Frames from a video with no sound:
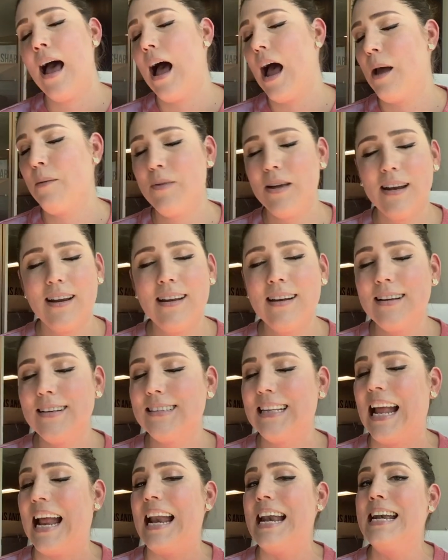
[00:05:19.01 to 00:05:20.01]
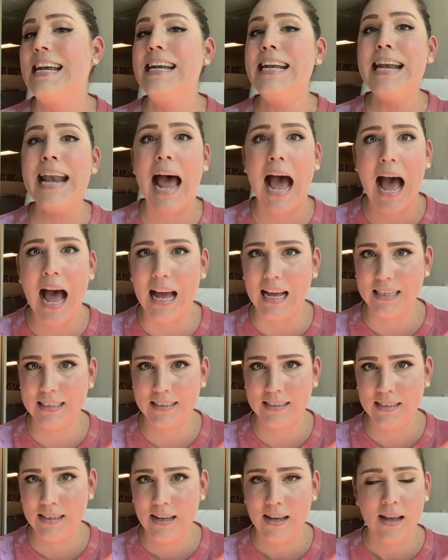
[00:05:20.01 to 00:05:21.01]
I mean, it is
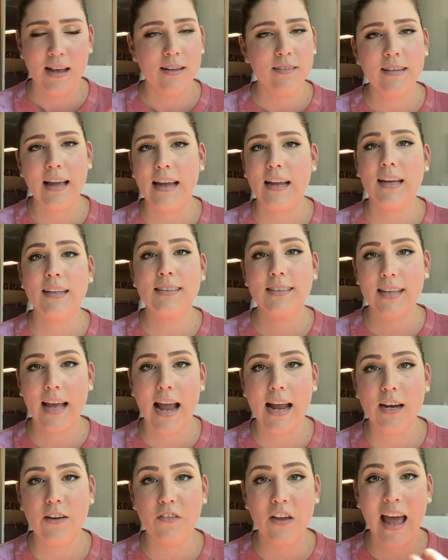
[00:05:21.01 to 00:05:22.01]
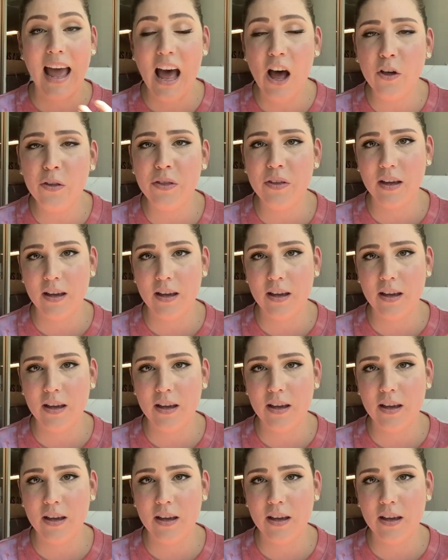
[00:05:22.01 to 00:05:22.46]
not like a sign of a healthy